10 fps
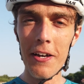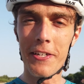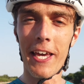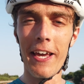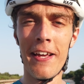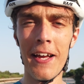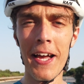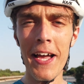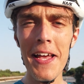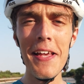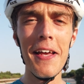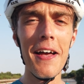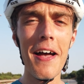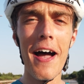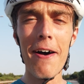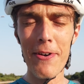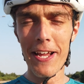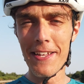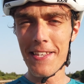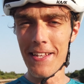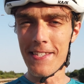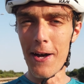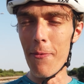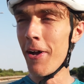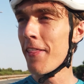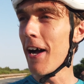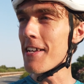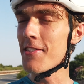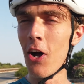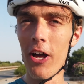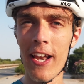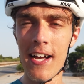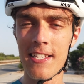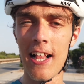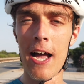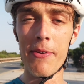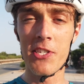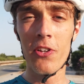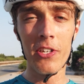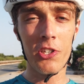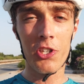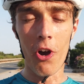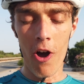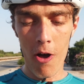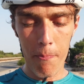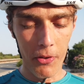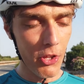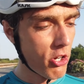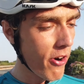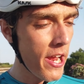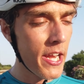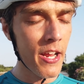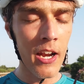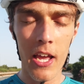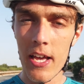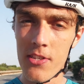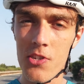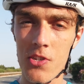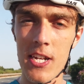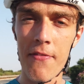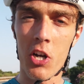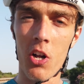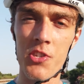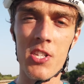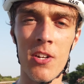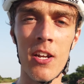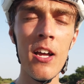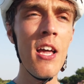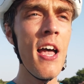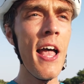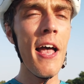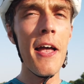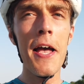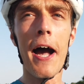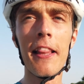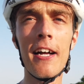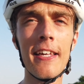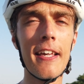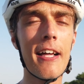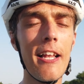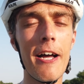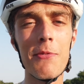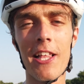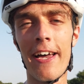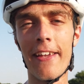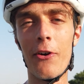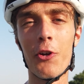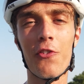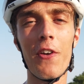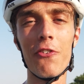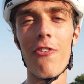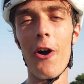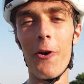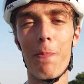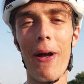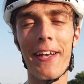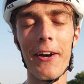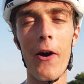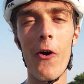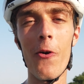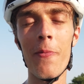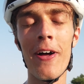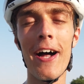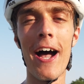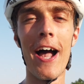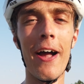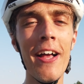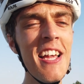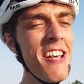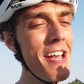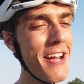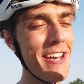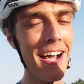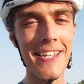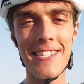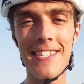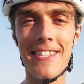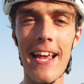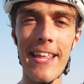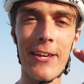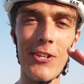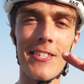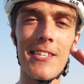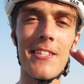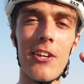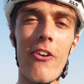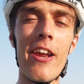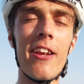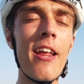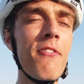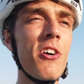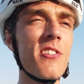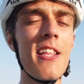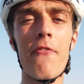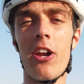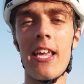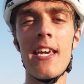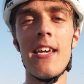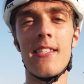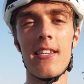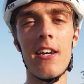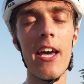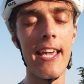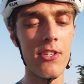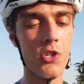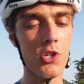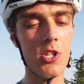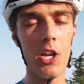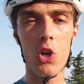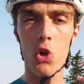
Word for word: Okay, I made it to the top. That's not a nice climb. It's only short, but the gradient is just never constant. I like climbs like Huddersfield Road back at home. Uh, a nice, steady, consistent gradient. Even though it's never any easier, it's just